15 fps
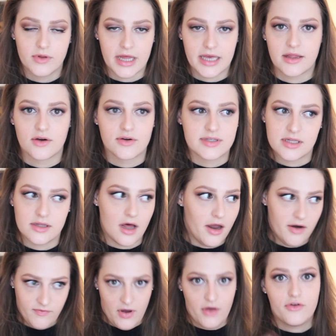Like, there's a
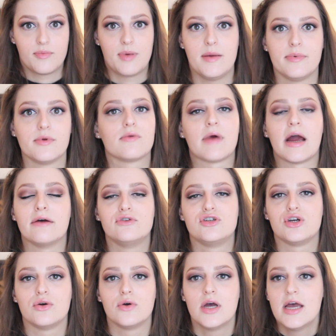lot of other people around
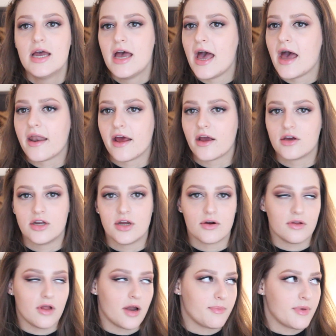you, and I could hear a
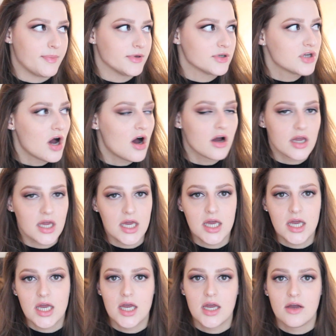lot of people
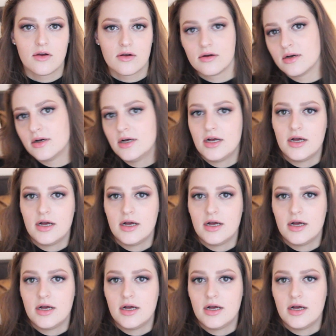talking,